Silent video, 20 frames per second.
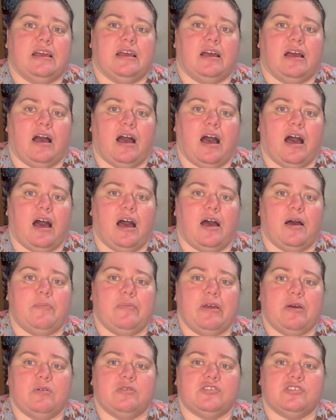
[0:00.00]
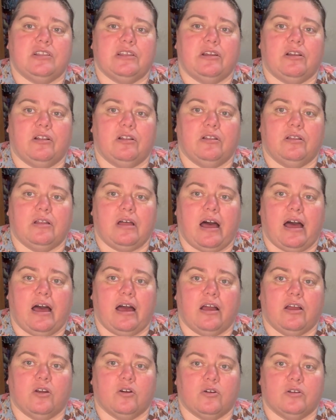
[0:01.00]
It was a little
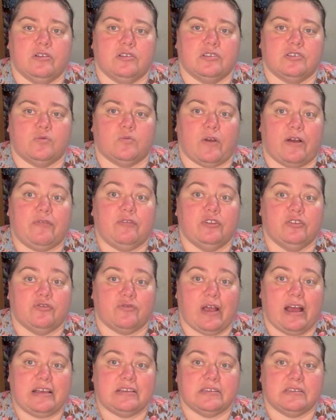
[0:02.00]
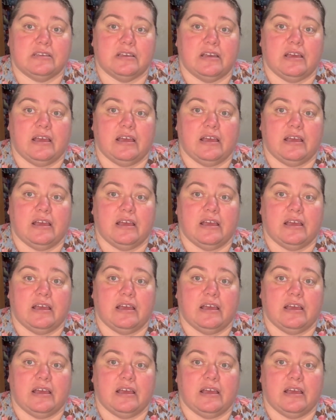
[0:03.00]
girl's ruffle dress.